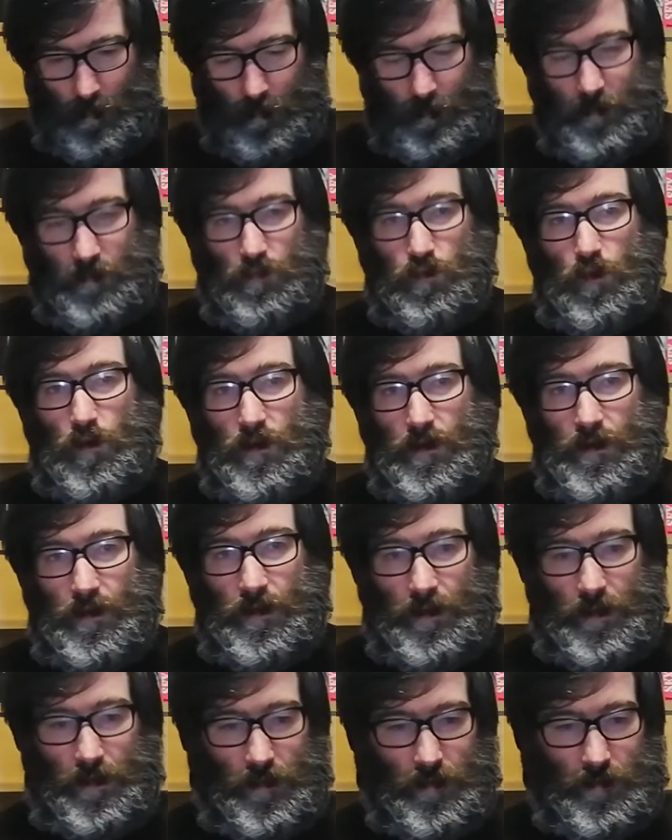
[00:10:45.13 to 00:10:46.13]
let's
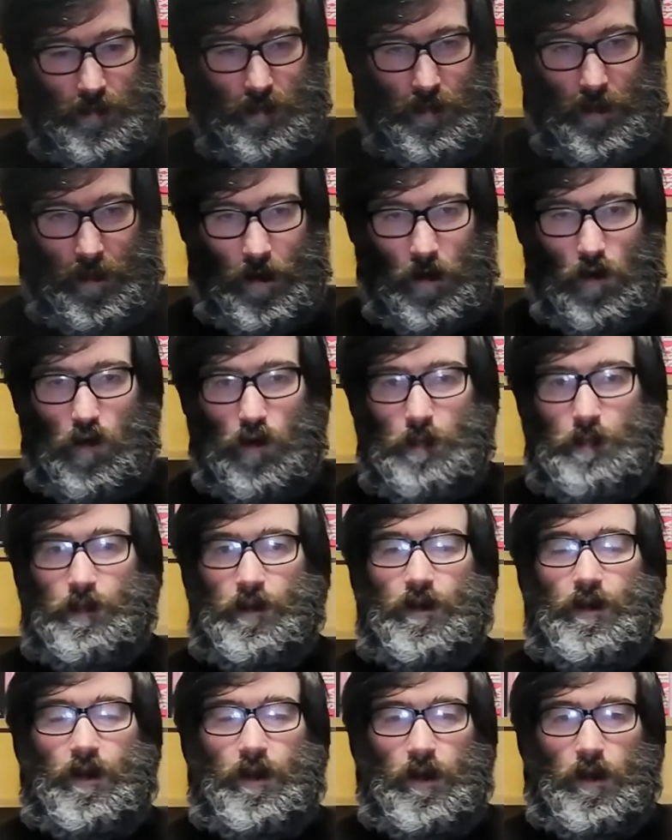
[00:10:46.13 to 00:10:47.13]
work, and I
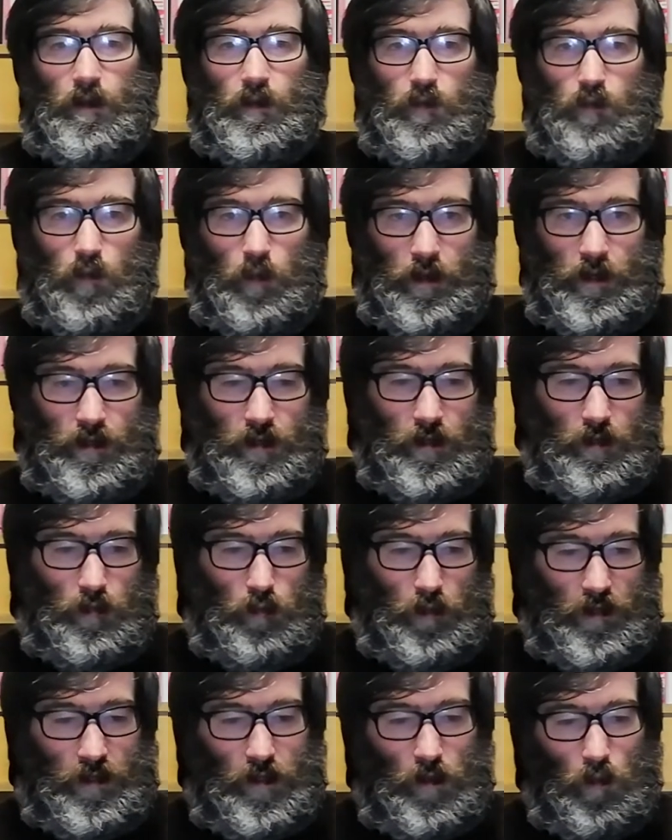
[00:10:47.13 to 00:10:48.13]
hope
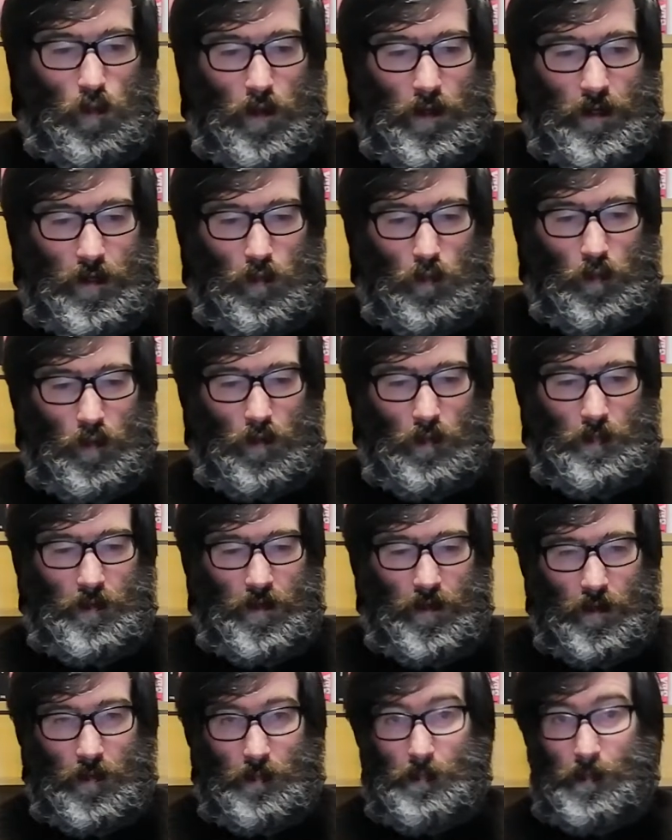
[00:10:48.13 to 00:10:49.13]
2021 will
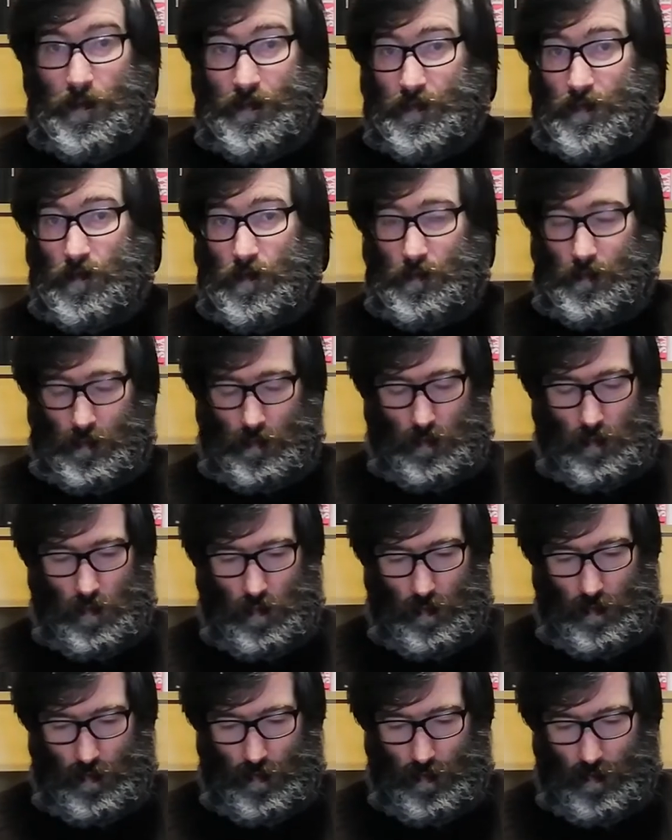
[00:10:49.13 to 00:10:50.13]
be a better
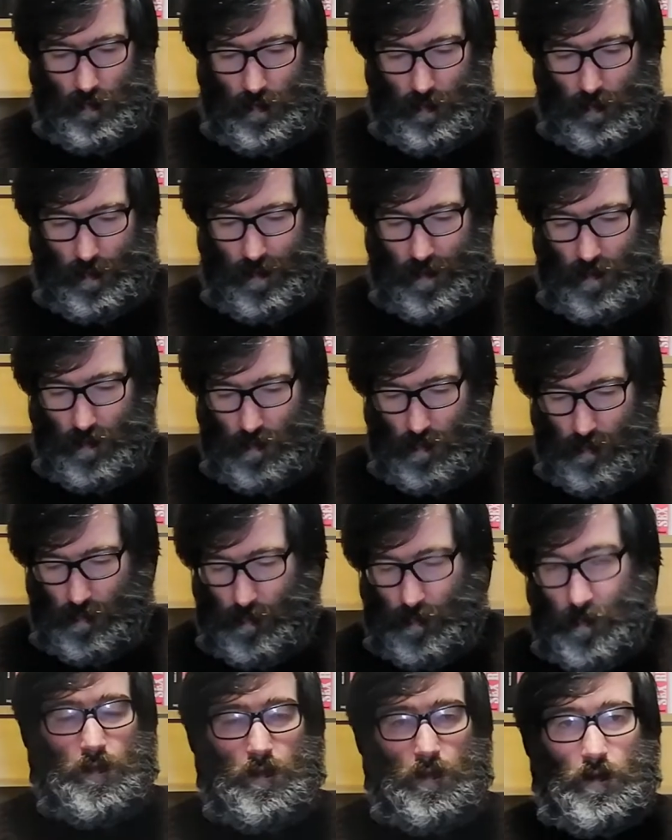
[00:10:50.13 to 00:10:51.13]

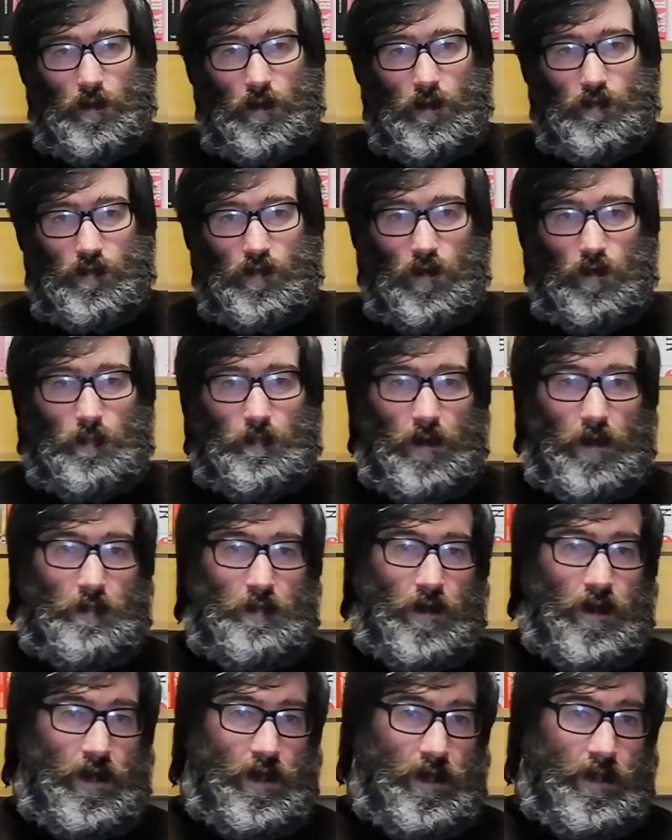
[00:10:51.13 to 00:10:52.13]
year. So bye
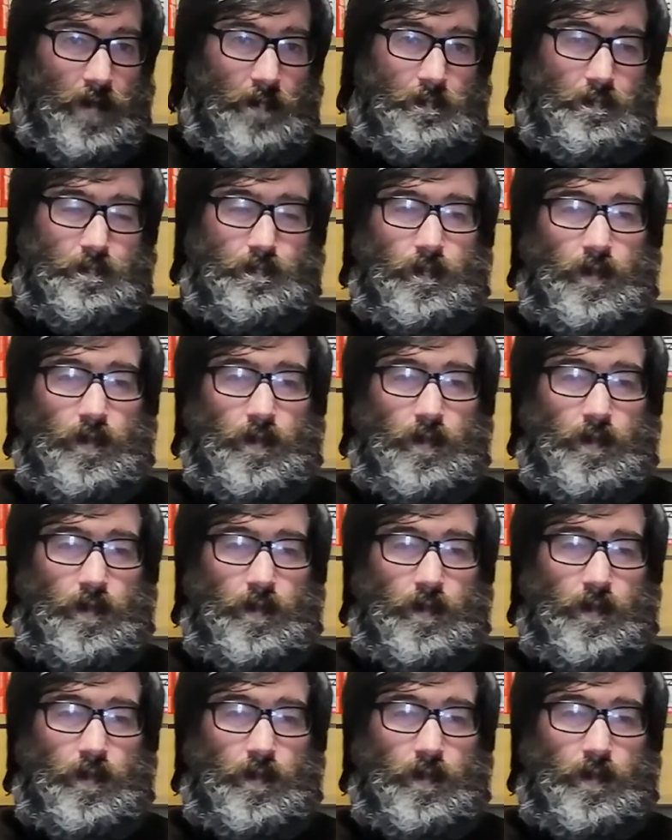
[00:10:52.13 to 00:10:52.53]
bye